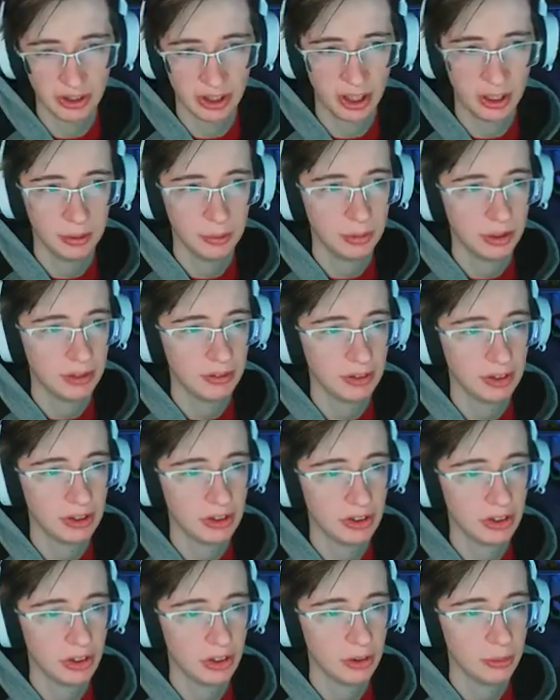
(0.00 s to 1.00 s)
I am leaving
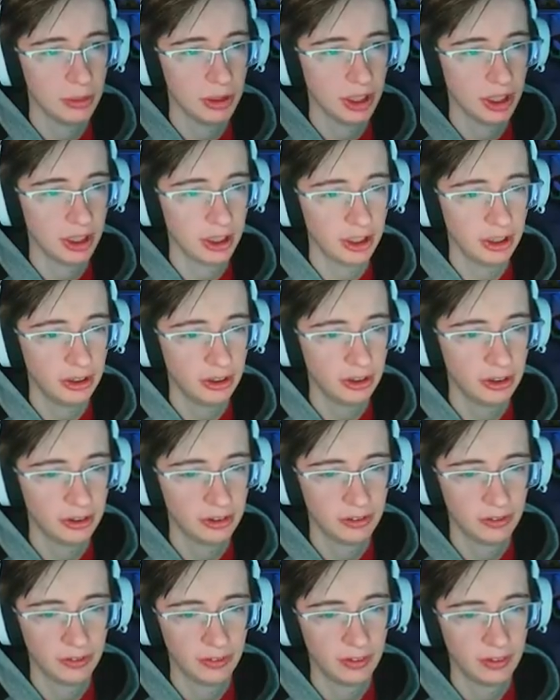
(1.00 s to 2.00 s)
snow behind
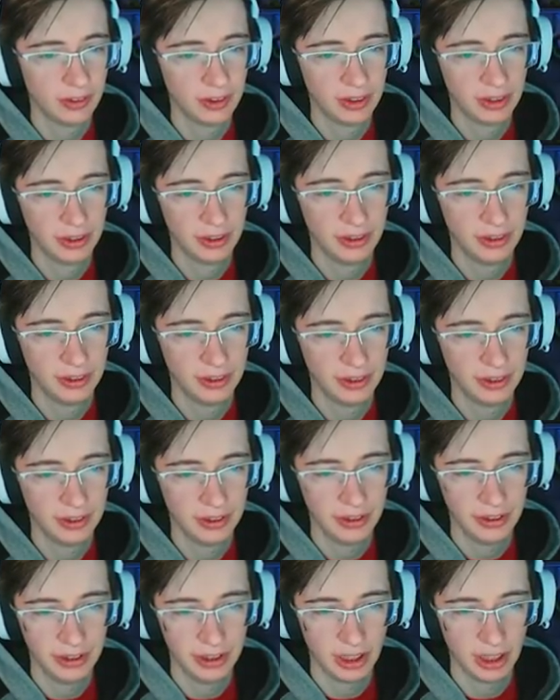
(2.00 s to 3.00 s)

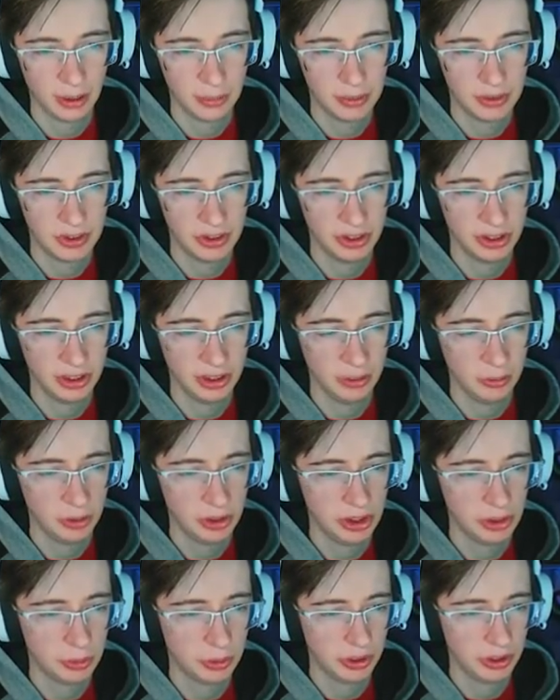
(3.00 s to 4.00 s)
in the opposite lane, which
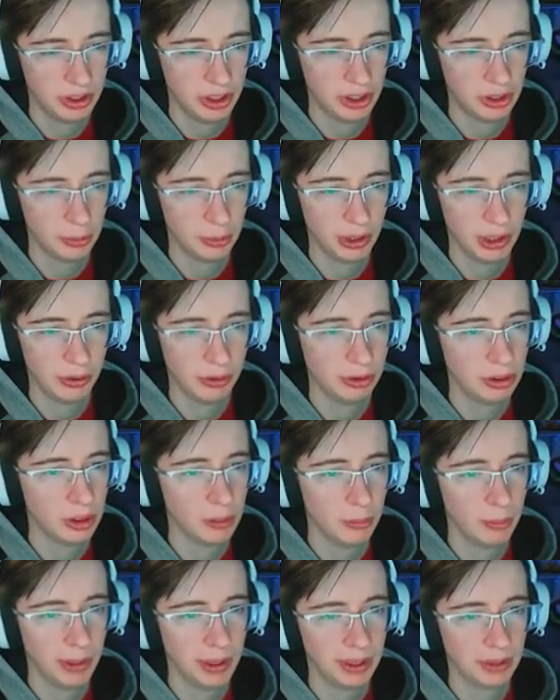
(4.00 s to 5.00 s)
is where the other plow would
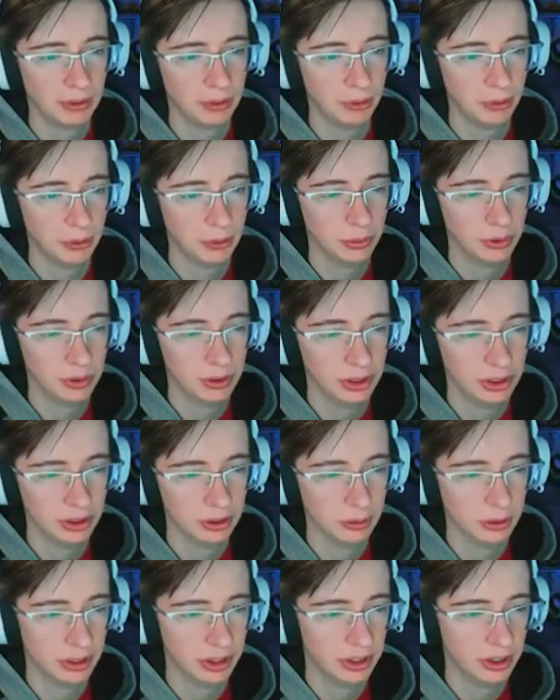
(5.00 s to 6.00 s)
come back through and deal
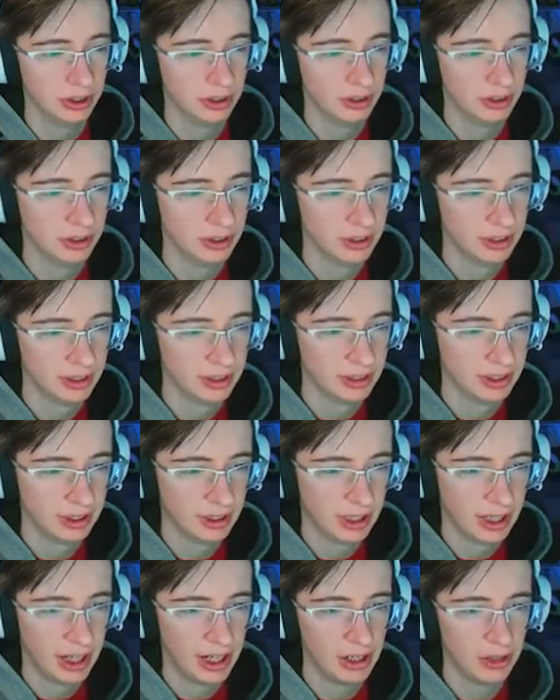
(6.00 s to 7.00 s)
with it.
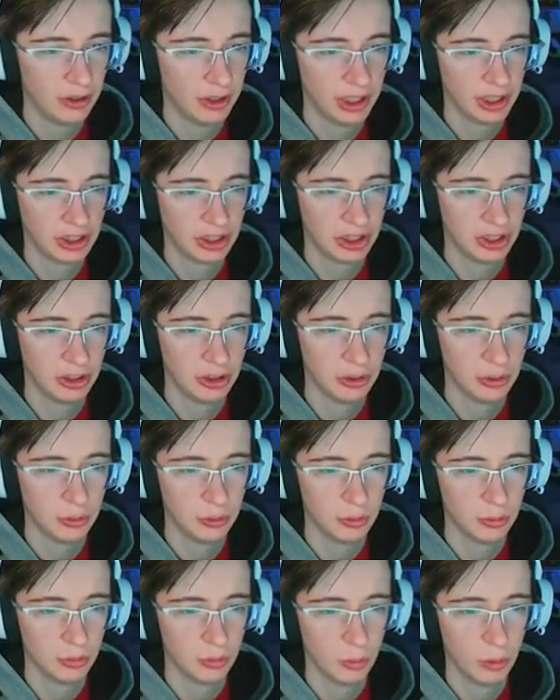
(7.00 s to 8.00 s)
I don't actually know
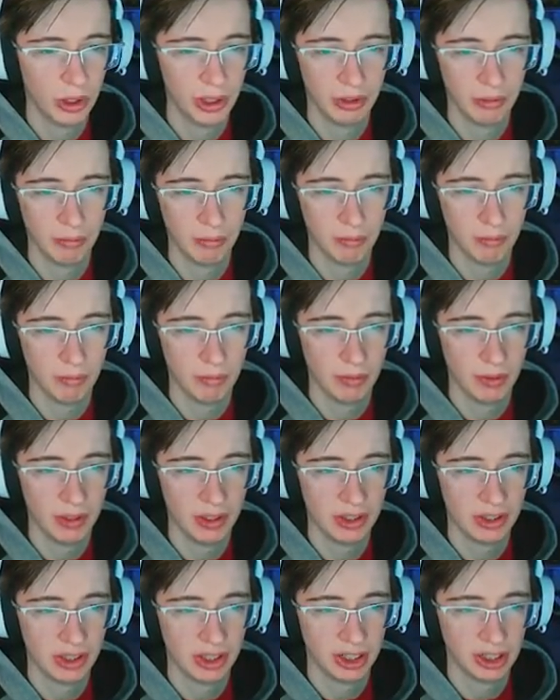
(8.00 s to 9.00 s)
what
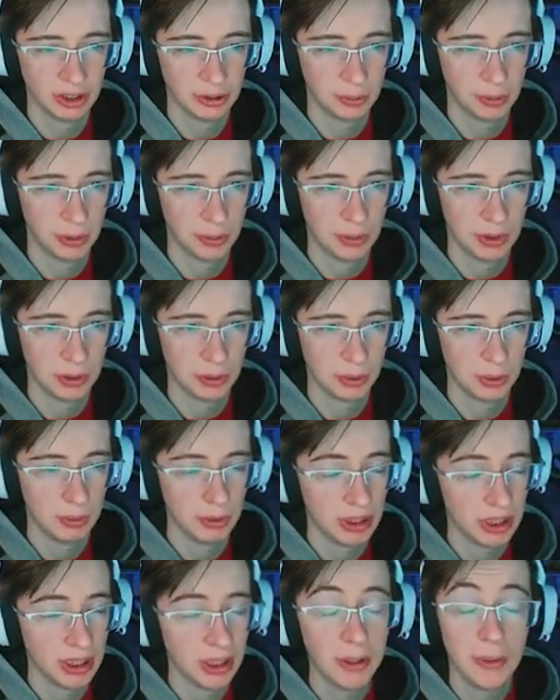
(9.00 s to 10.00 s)
this thing's purpose would
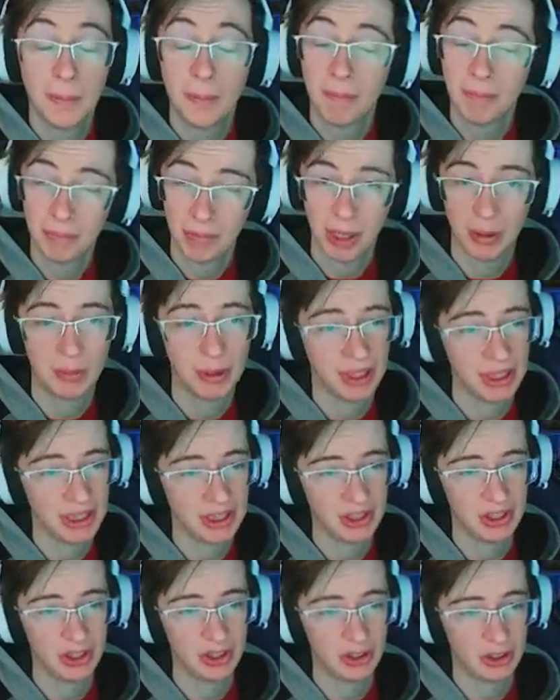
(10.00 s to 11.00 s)
be, but this
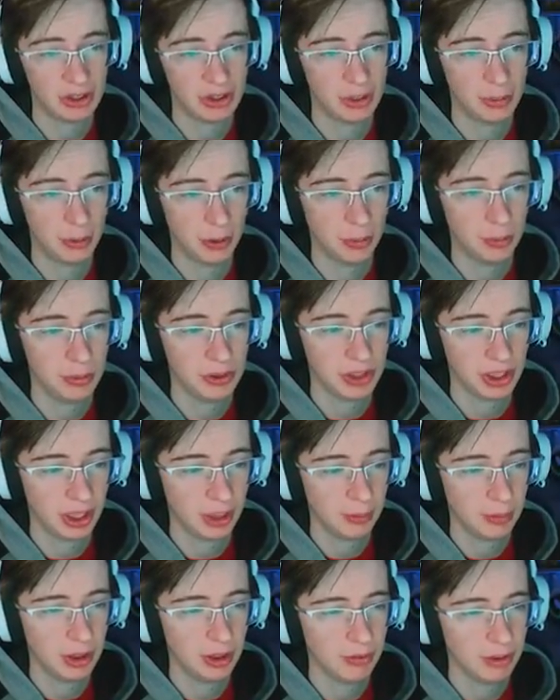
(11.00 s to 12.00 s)
is the purpose I
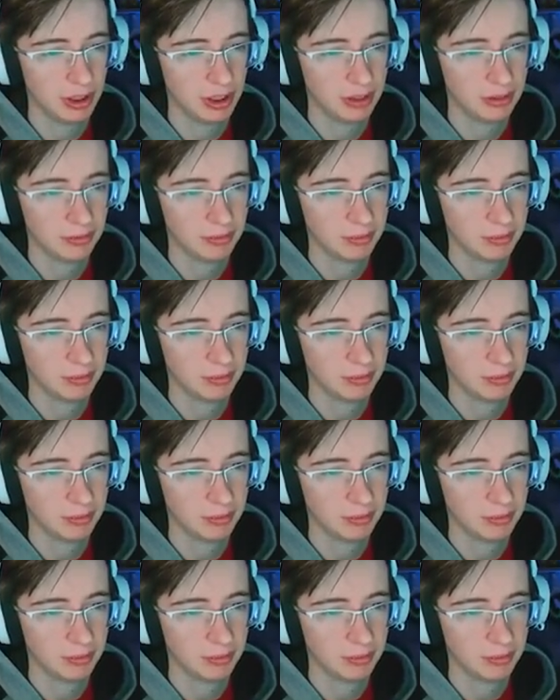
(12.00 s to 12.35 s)
am giving it.